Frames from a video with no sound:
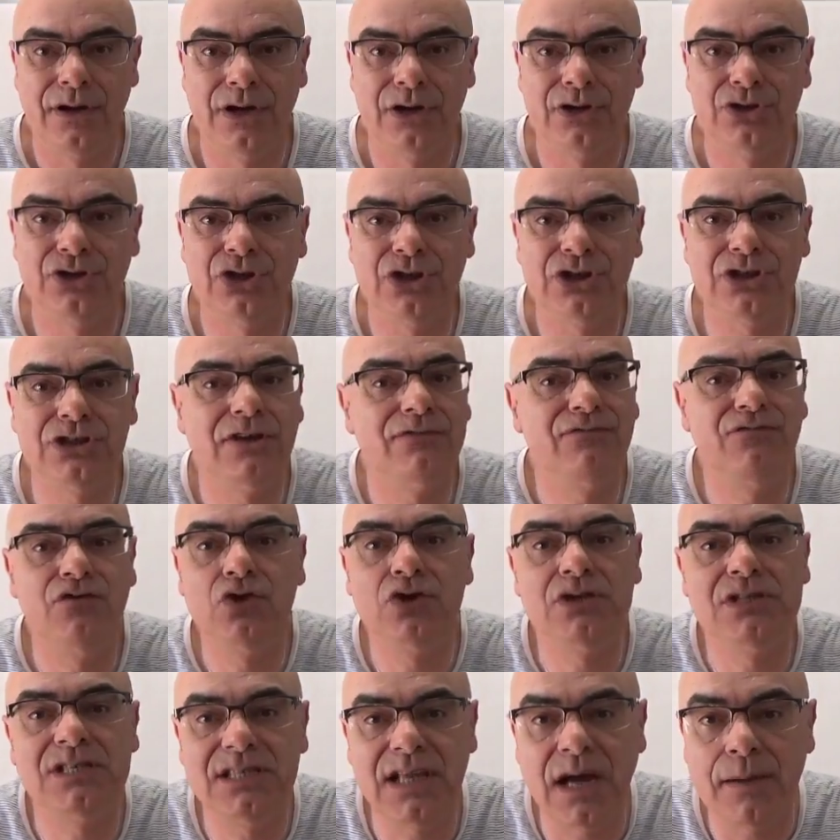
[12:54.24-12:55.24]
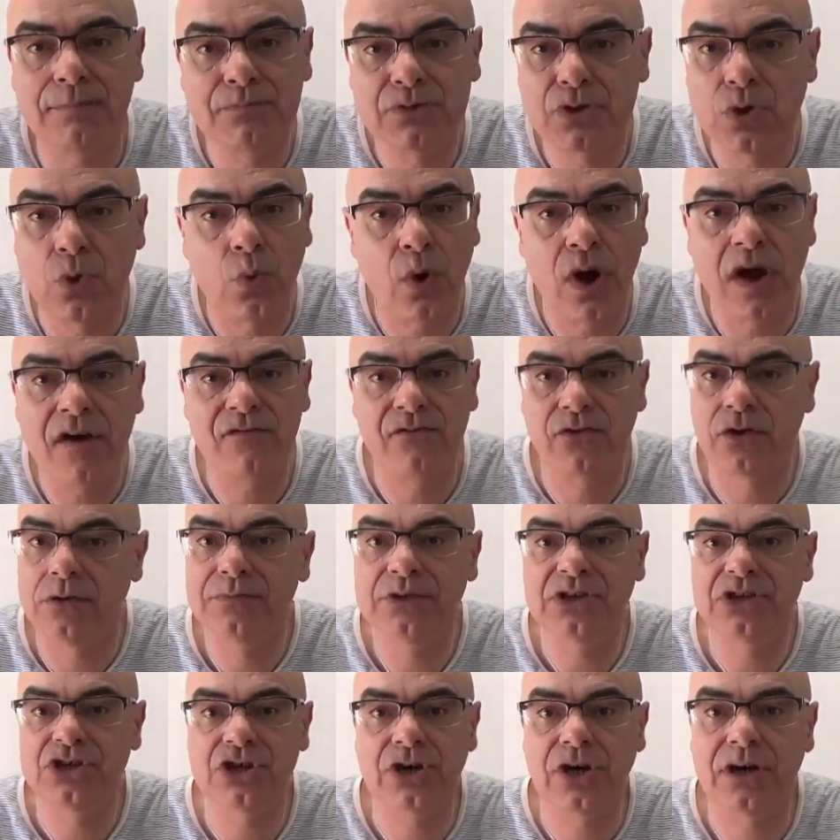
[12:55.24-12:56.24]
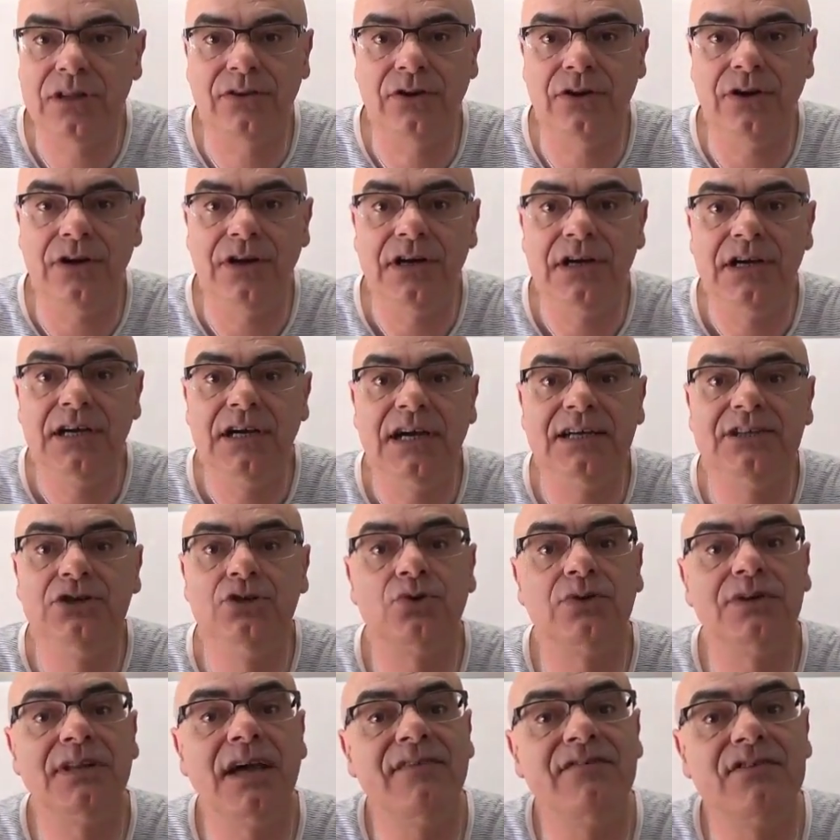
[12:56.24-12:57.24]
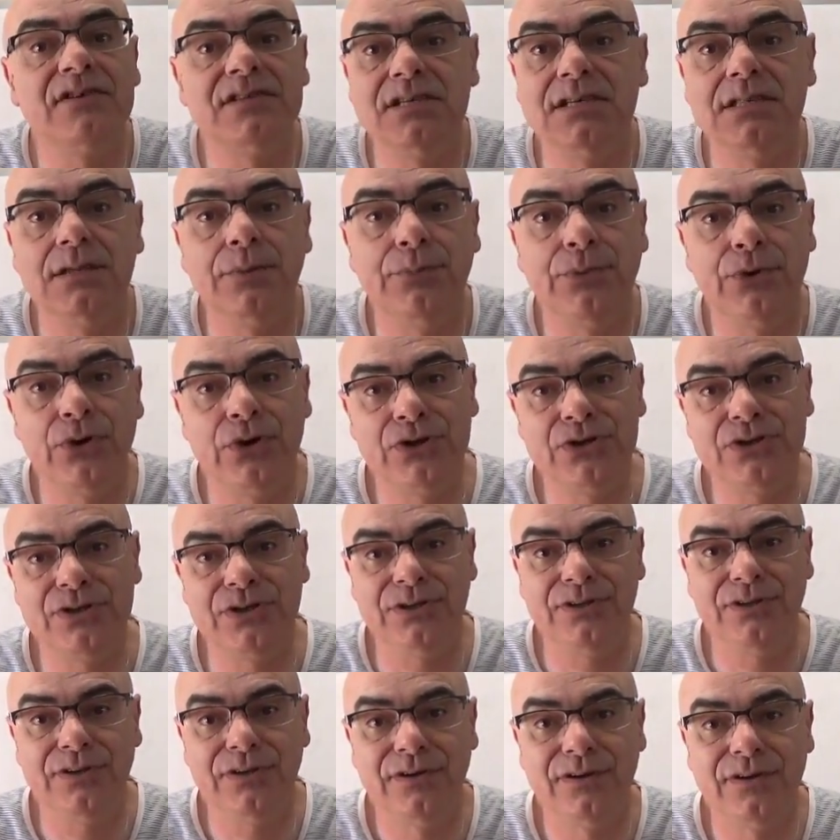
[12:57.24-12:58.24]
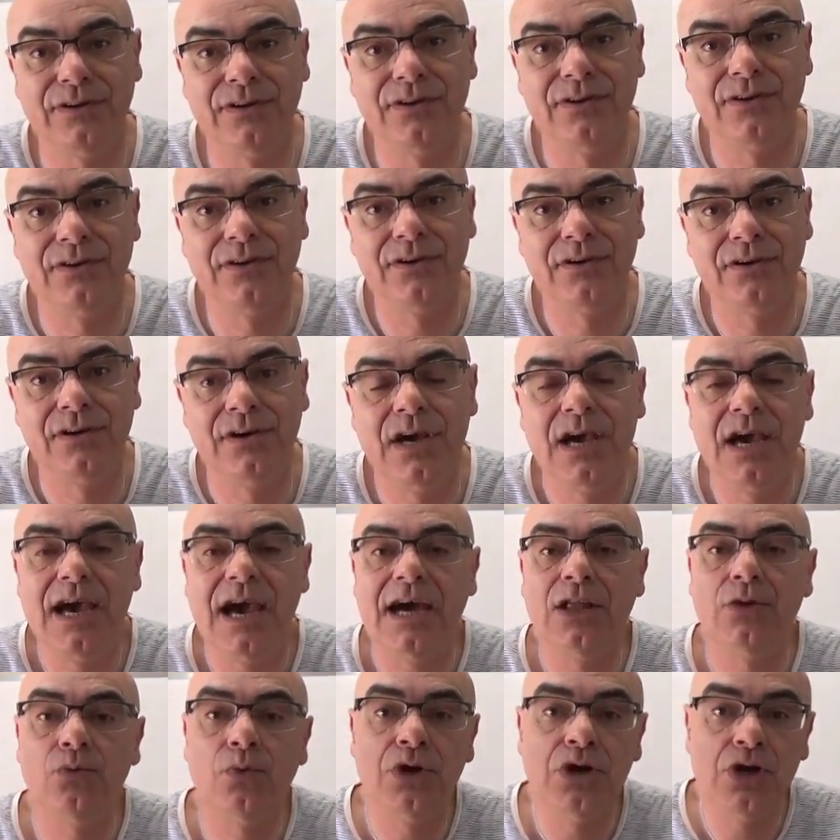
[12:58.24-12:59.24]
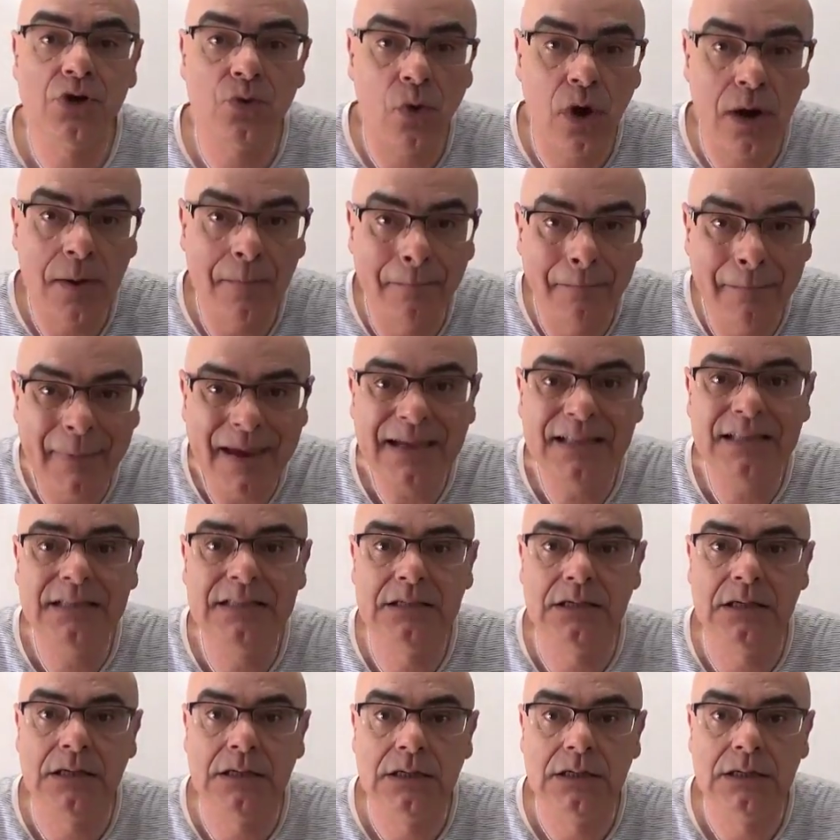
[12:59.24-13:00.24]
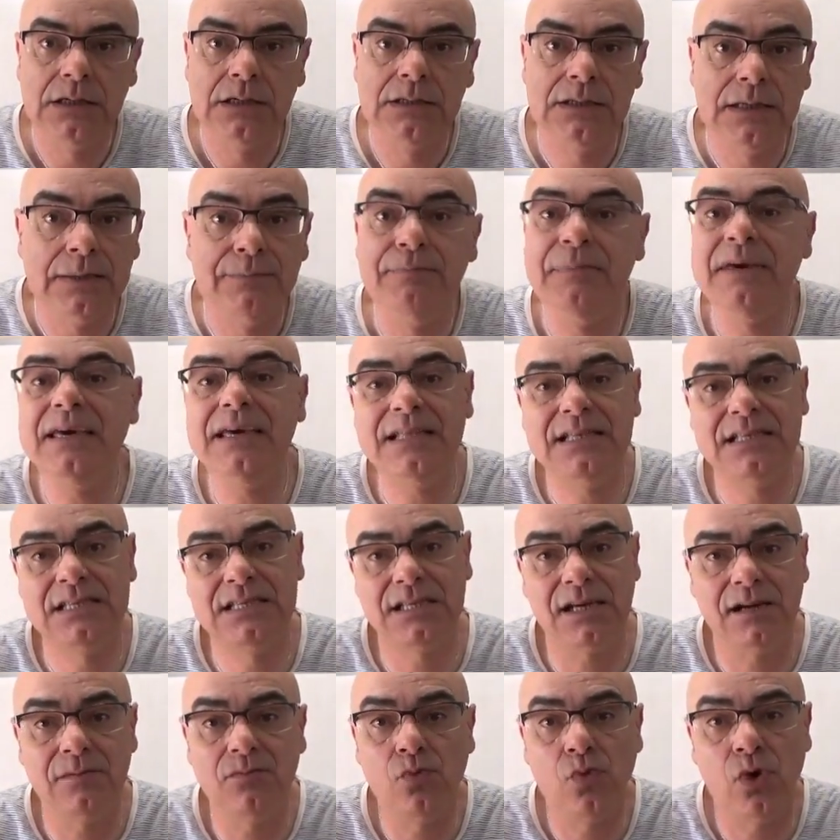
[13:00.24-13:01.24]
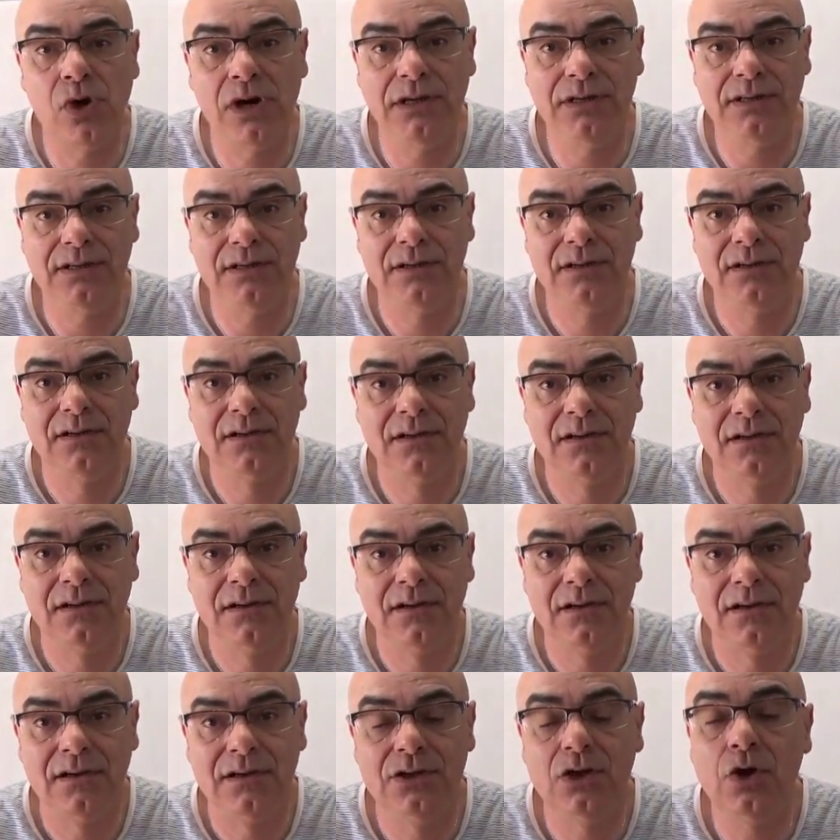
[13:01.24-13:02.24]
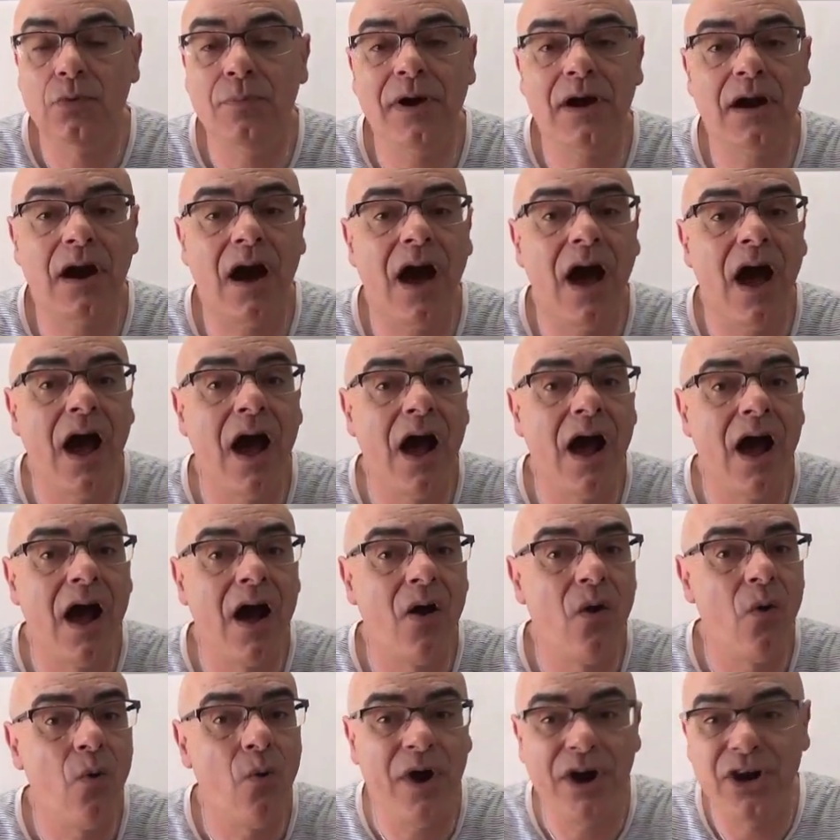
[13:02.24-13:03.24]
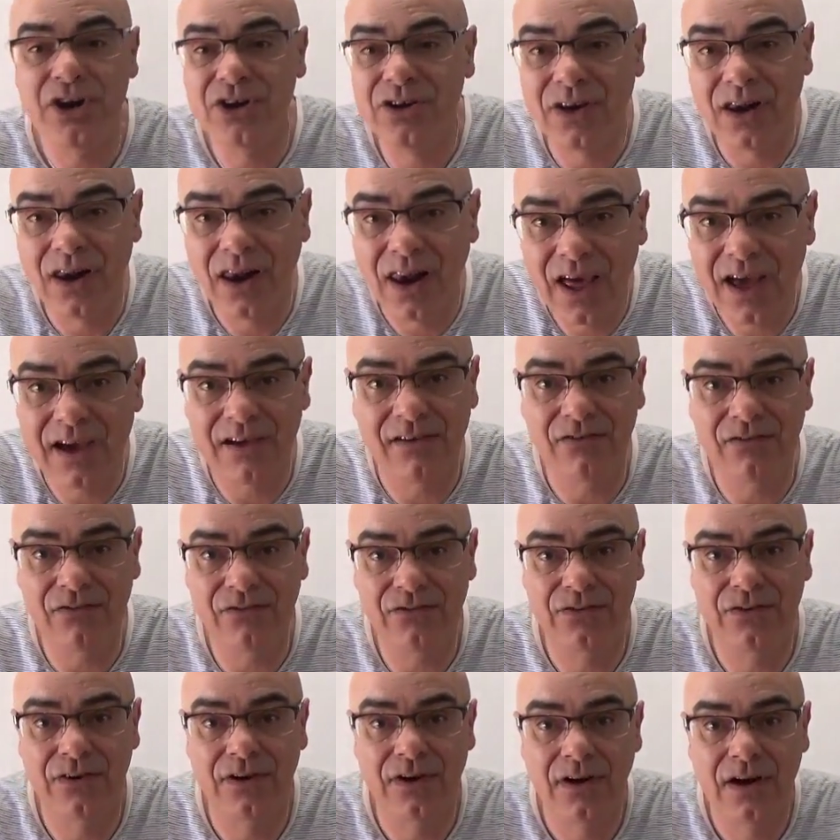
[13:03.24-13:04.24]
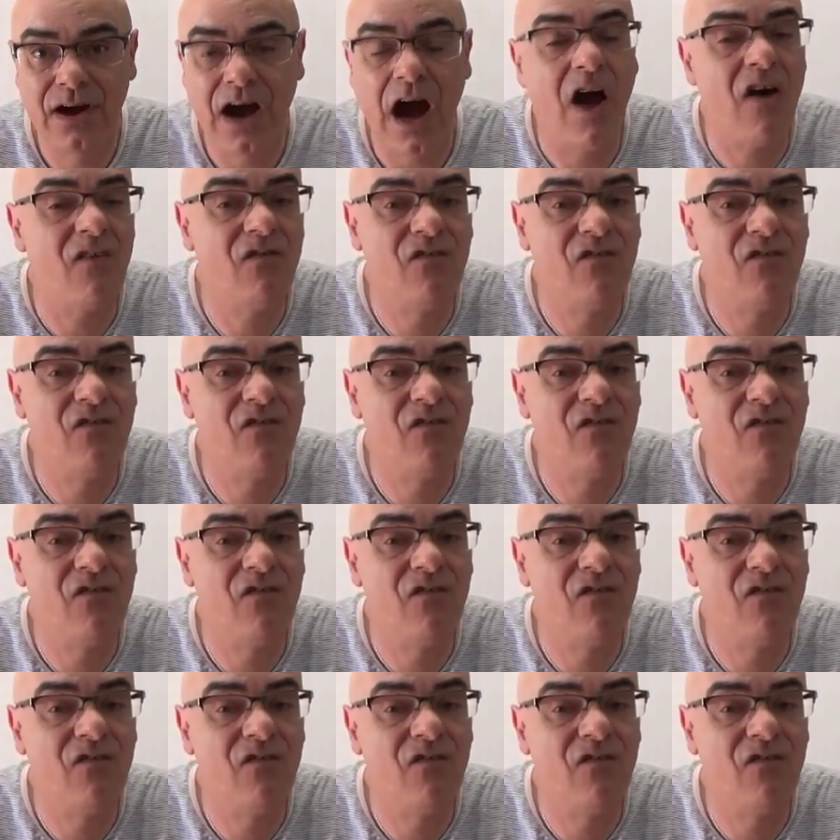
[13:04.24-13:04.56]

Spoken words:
just a few steps away from each other, and you'll never see the person. And when you are meant to meet someone, no matter where you live, how